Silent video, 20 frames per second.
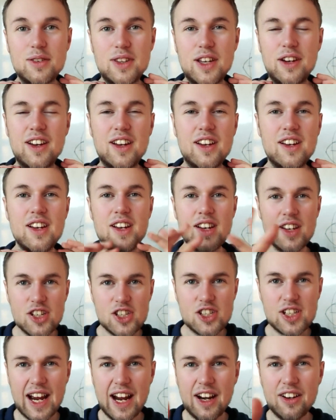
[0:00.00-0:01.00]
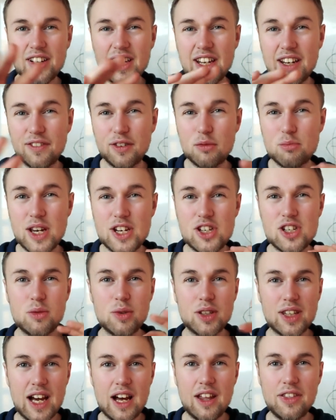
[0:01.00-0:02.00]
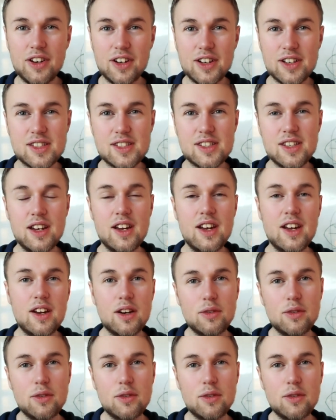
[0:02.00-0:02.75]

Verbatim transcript: the sharing information with others